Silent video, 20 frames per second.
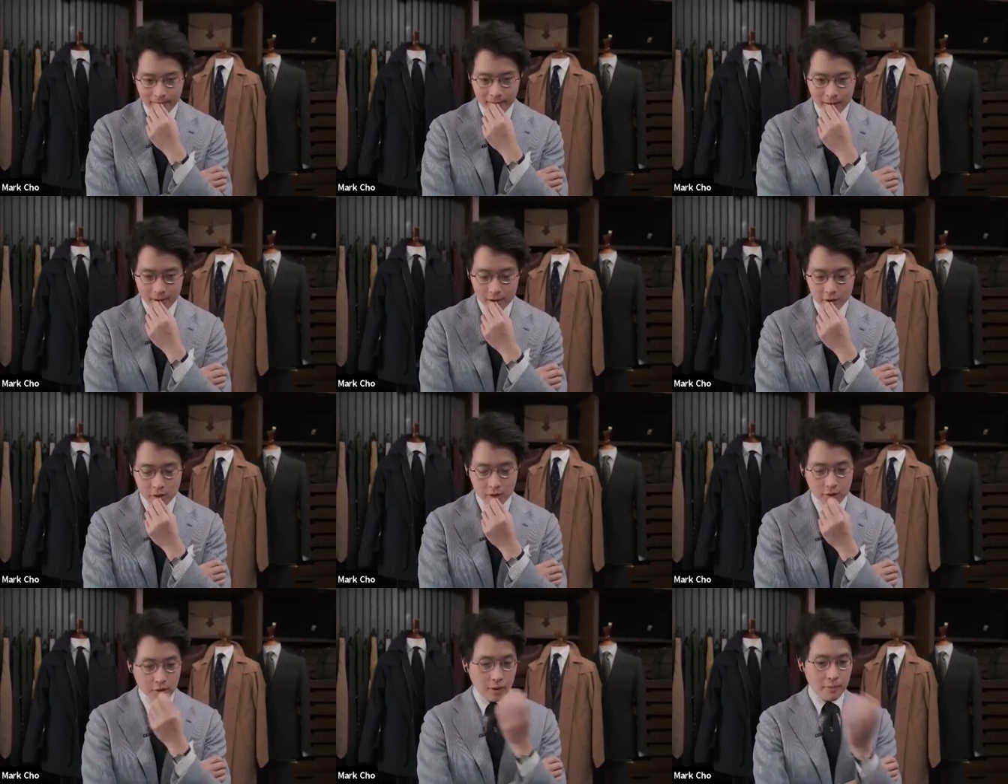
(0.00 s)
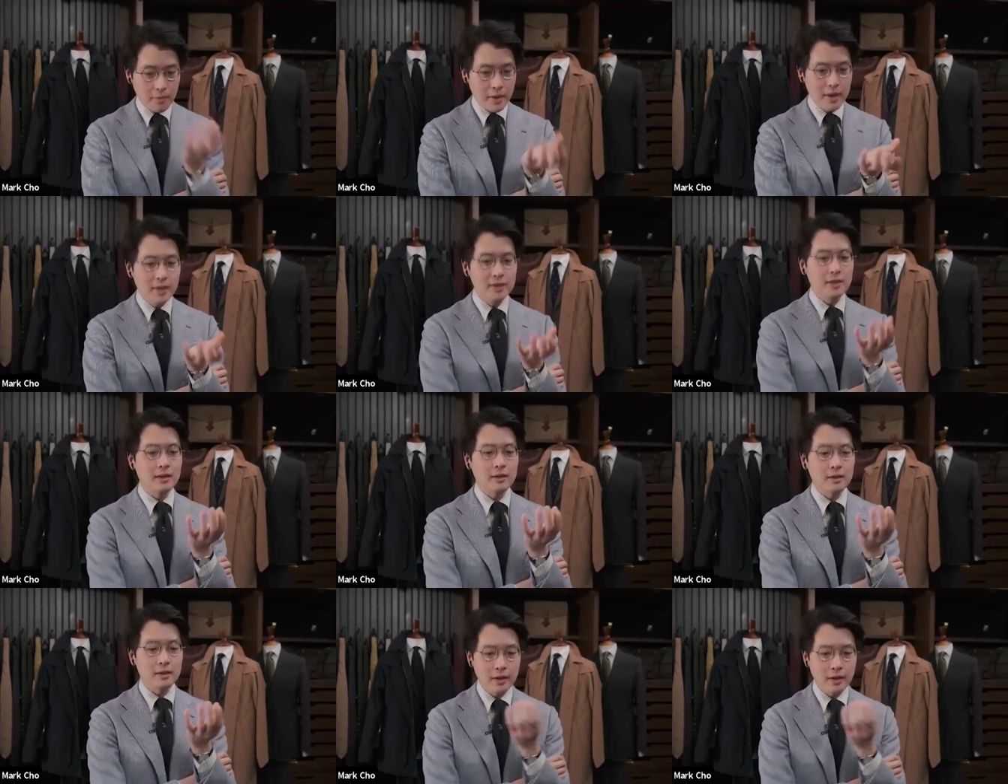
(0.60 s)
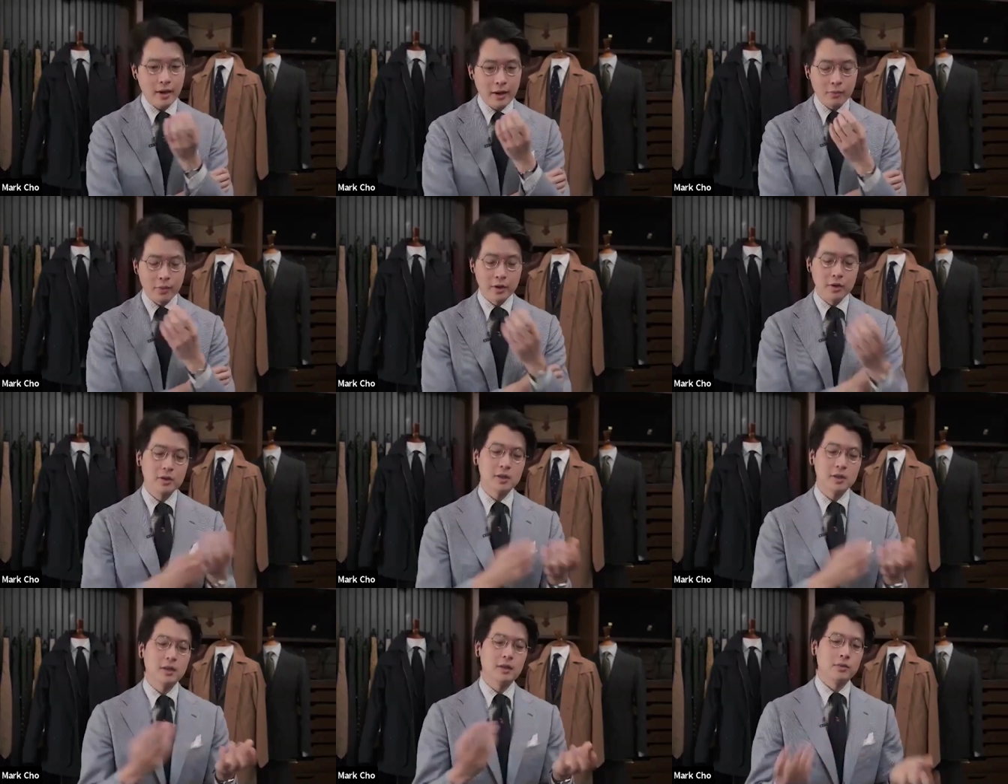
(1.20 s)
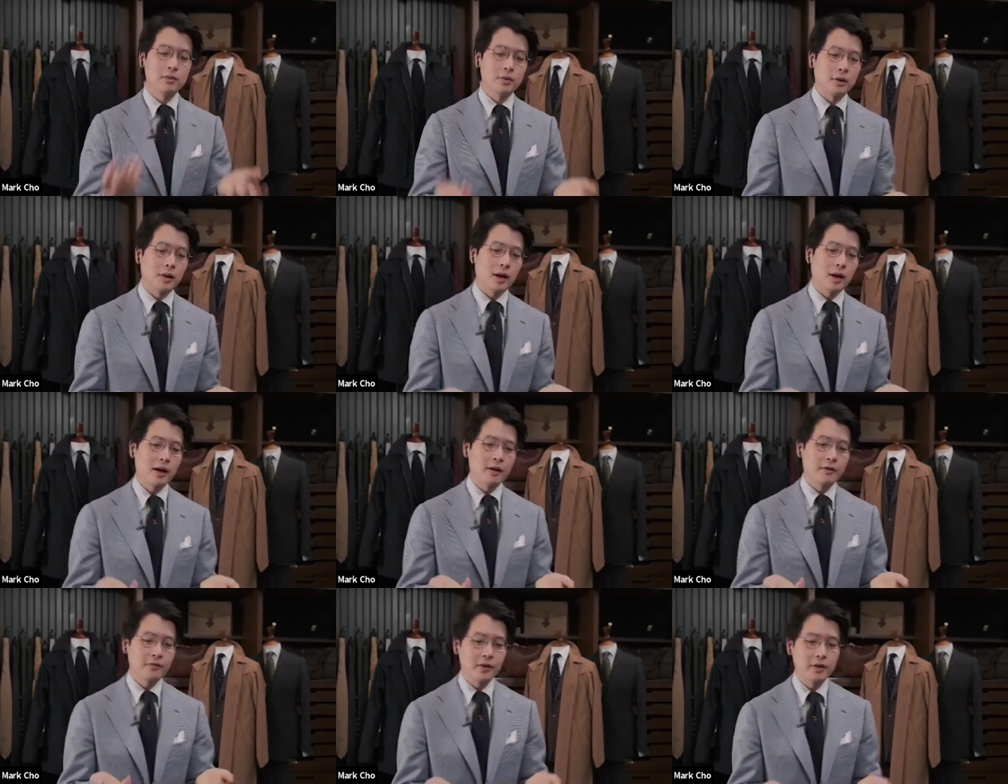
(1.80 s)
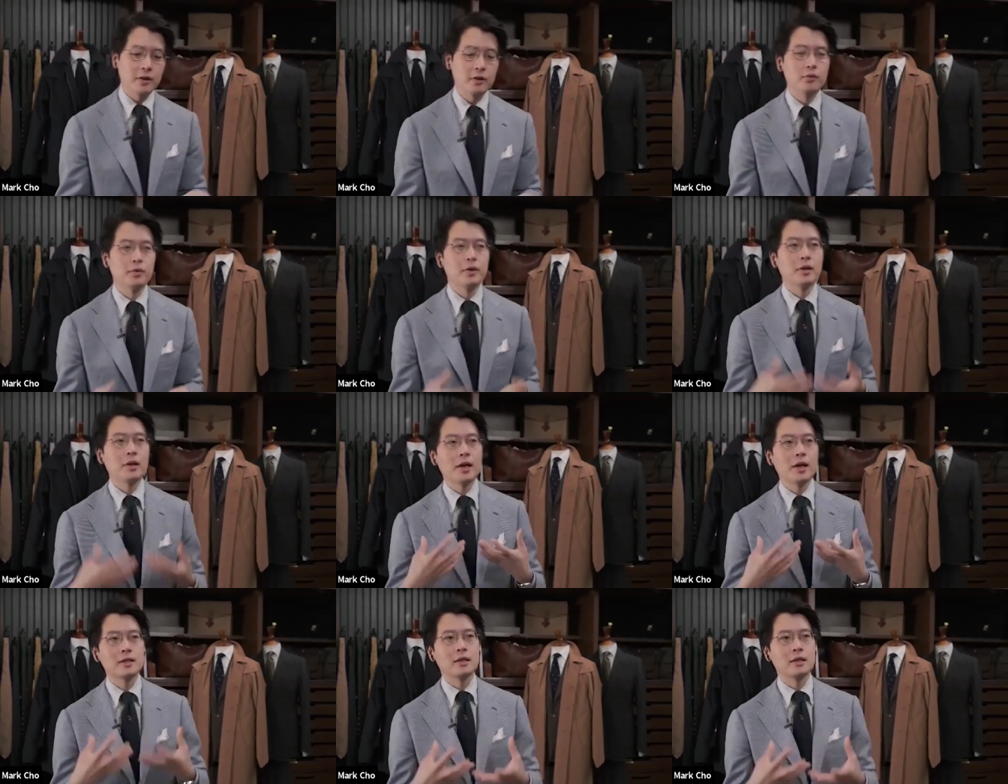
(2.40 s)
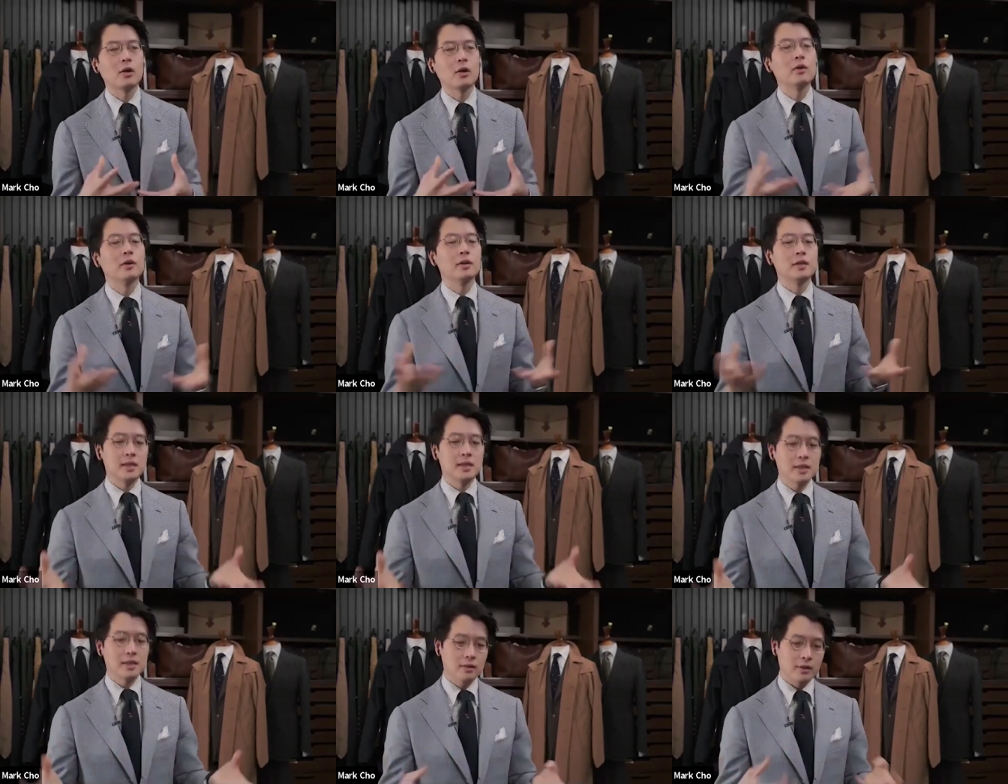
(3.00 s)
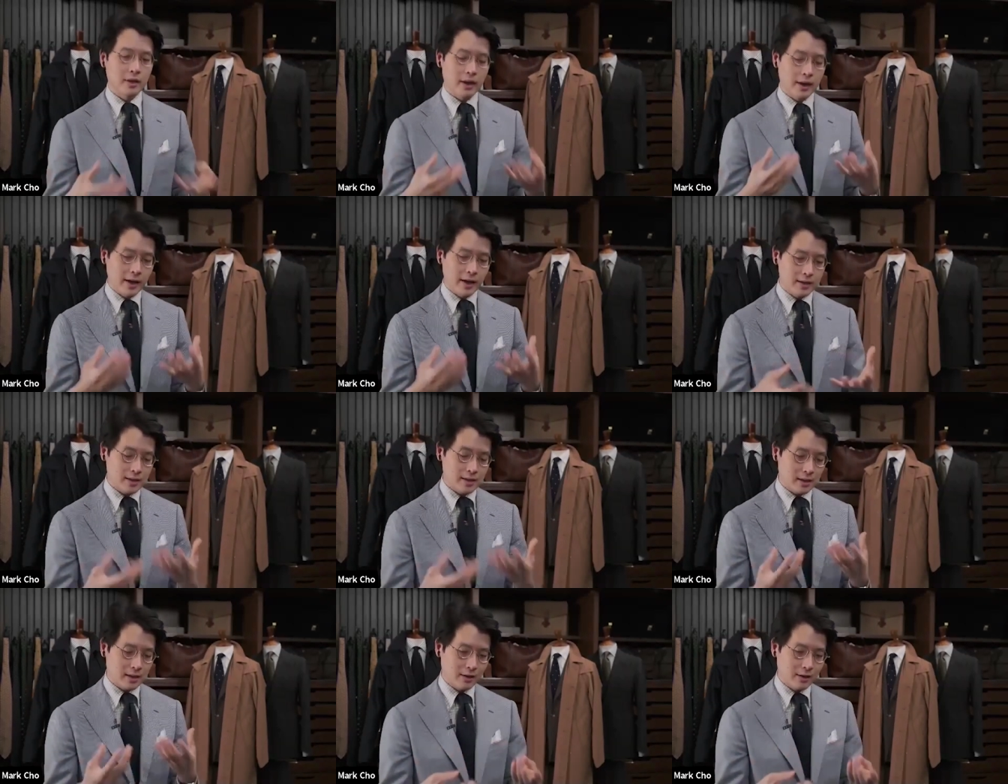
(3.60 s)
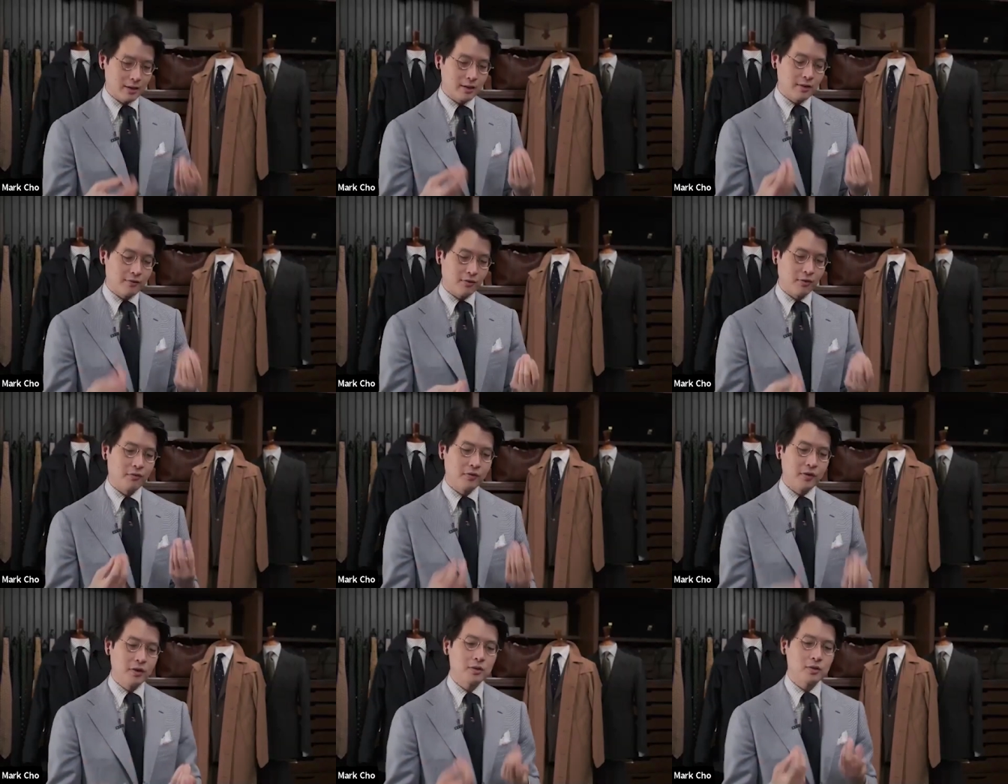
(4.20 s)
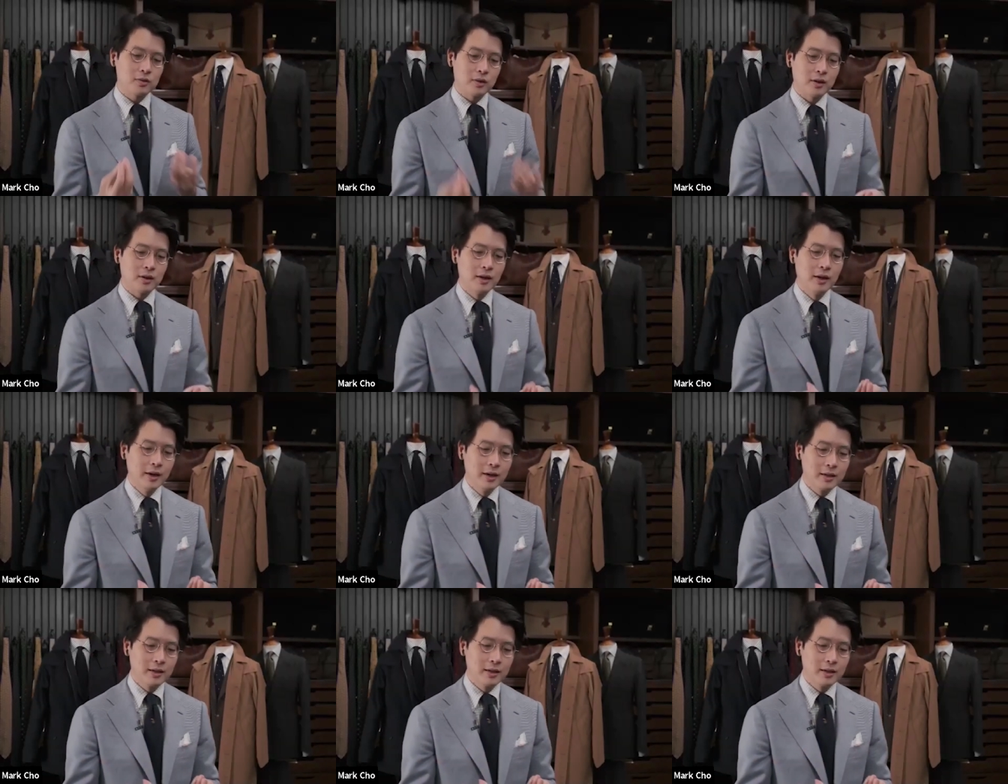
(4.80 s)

that just mm look amazing. And when you see it in real life and you realize that, oh, it's silk and it has slightly different feel to it,